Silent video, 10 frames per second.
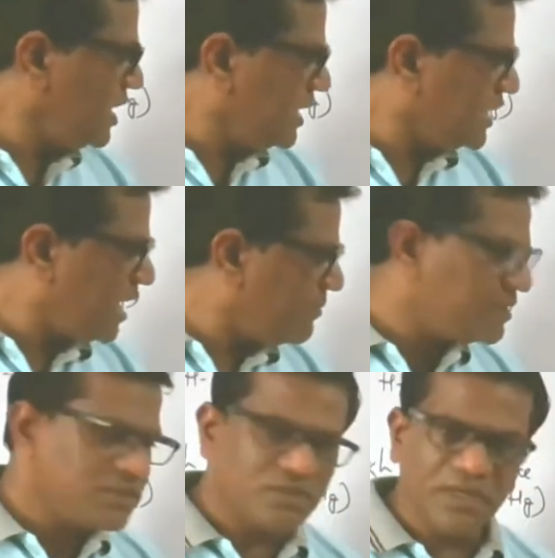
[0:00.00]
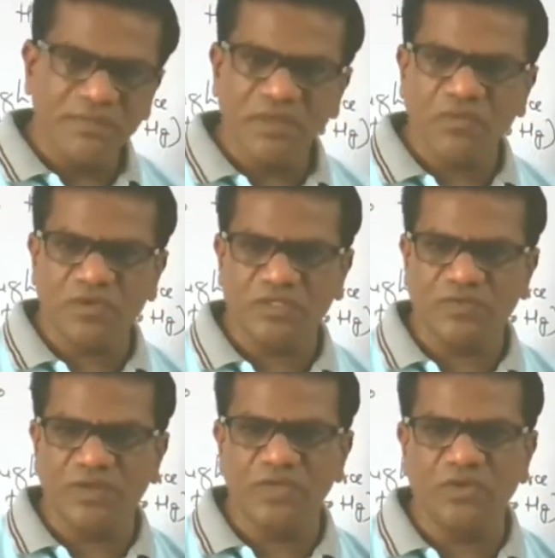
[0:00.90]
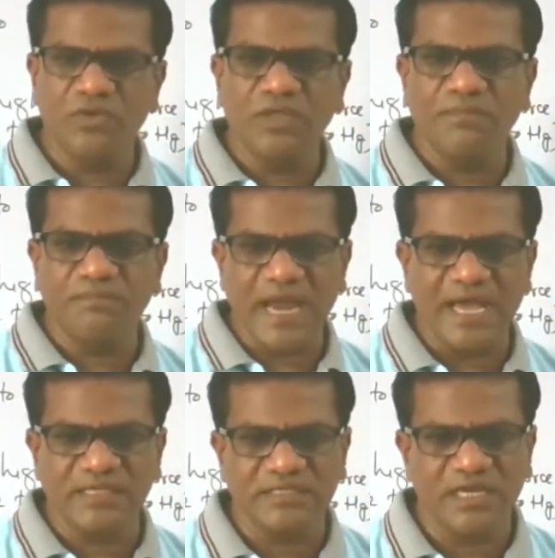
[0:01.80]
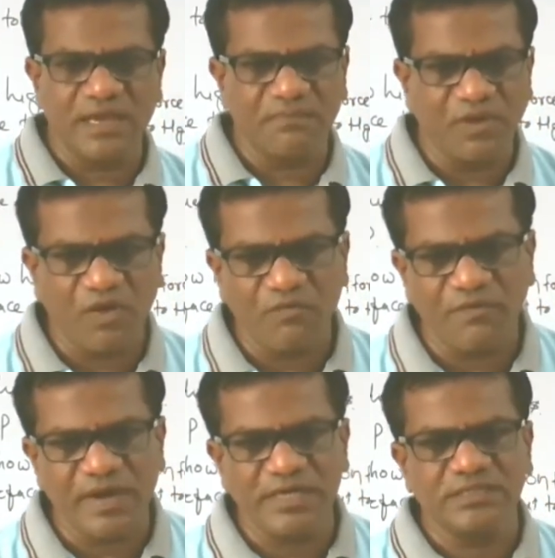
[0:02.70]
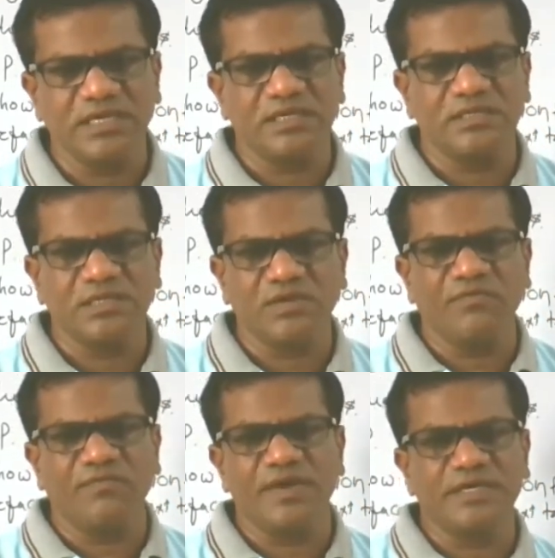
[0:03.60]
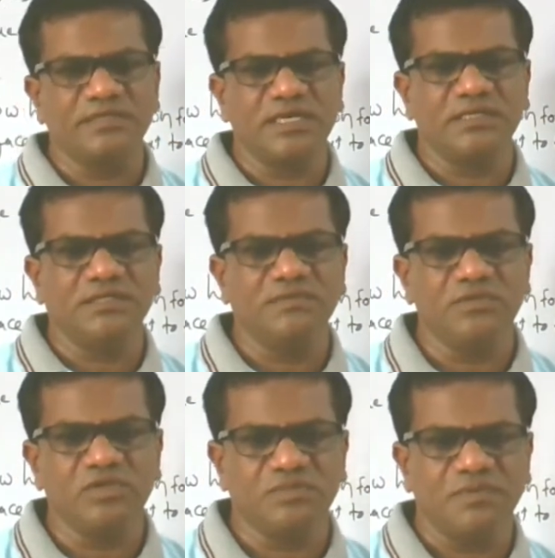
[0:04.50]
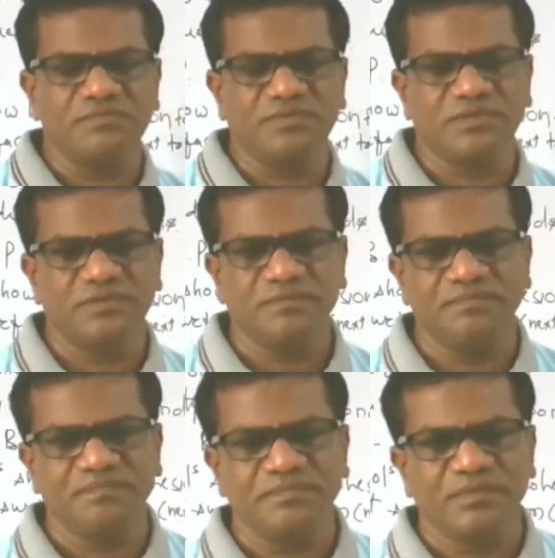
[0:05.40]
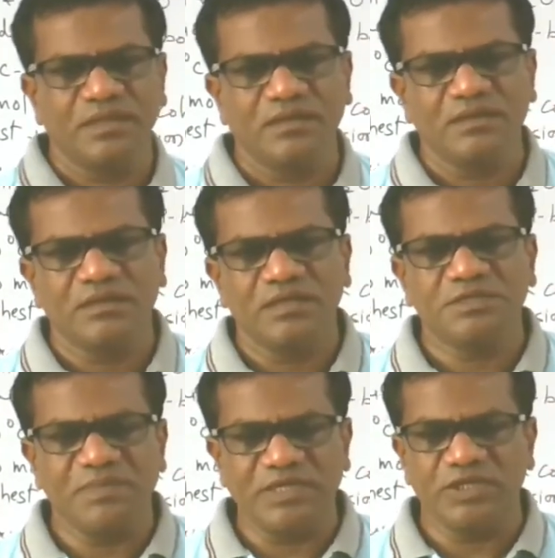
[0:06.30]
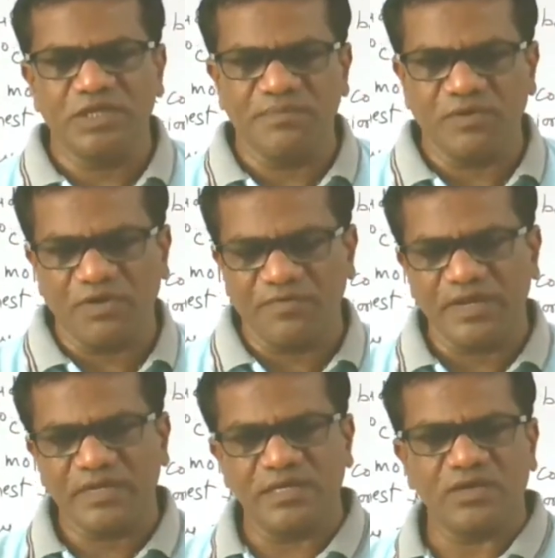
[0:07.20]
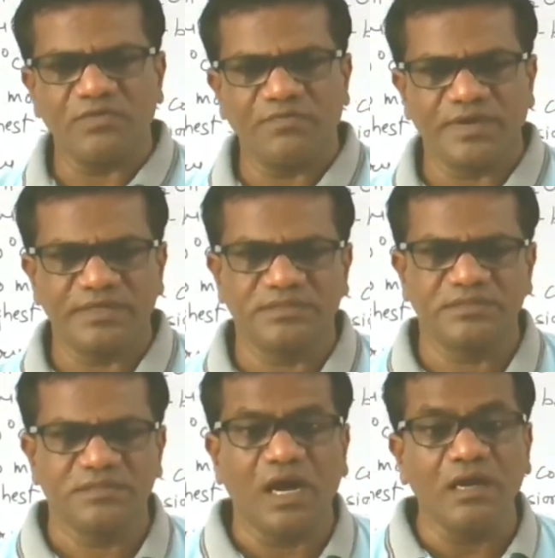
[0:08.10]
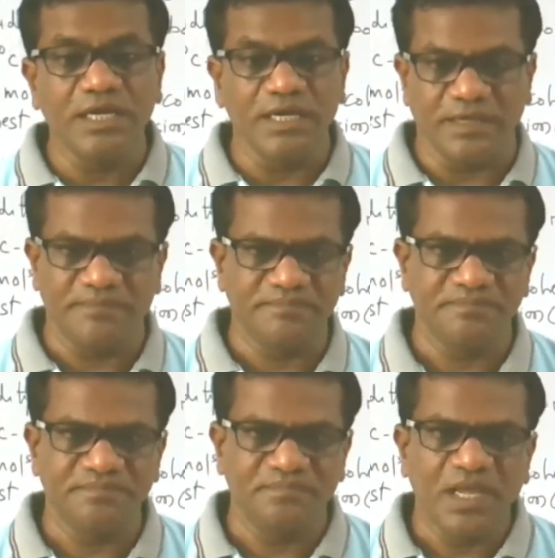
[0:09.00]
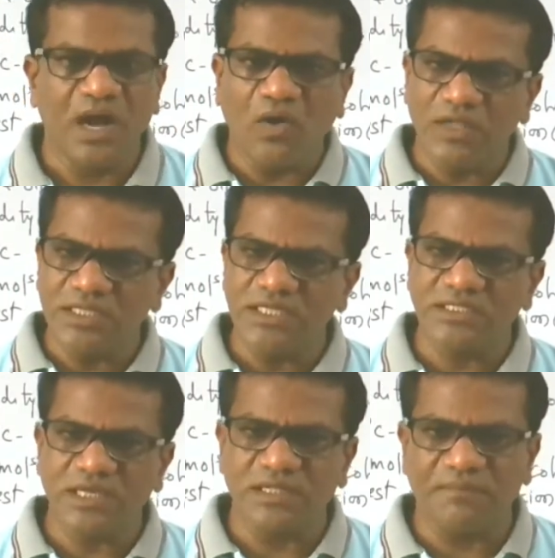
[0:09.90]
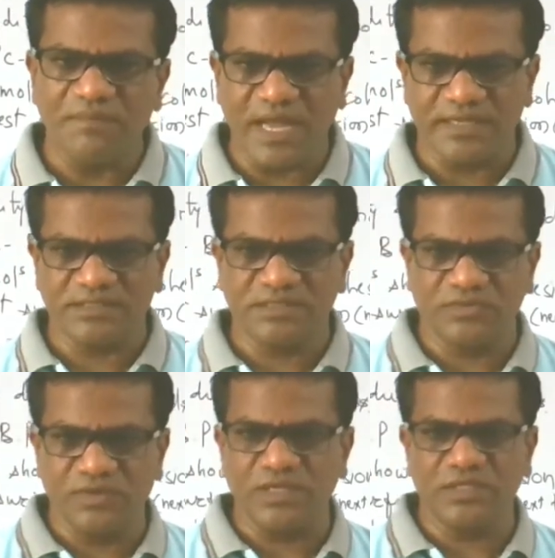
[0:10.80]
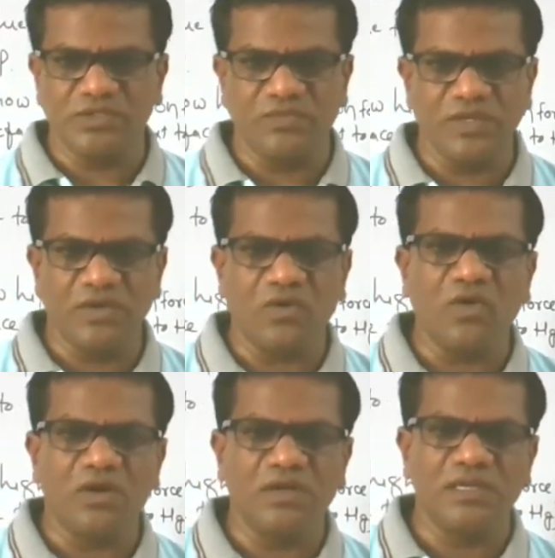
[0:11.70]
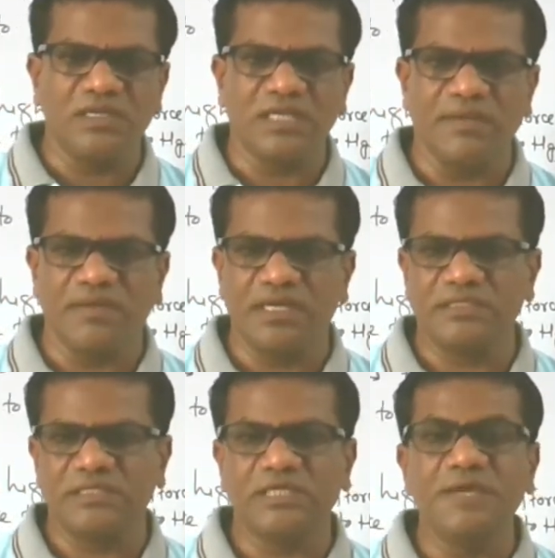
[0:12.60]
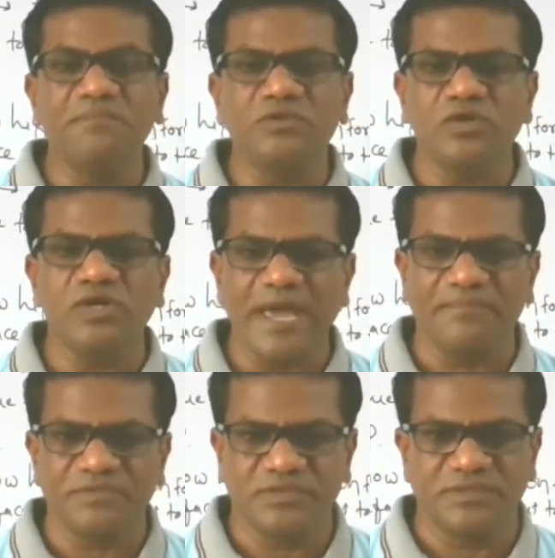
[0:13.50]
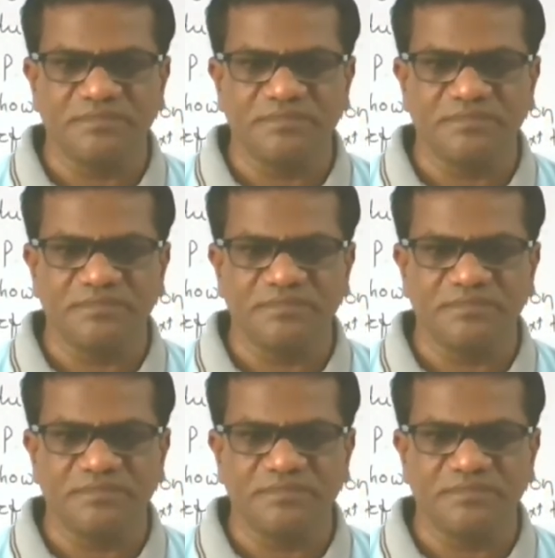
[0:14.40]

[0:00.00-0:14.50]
Gametes swim in water. We know the plants like bryophytes and pteridophytes and gymnosperms, especially bryophyte, pteridophytes, algae. All these are the plants which we call them as cryptogams.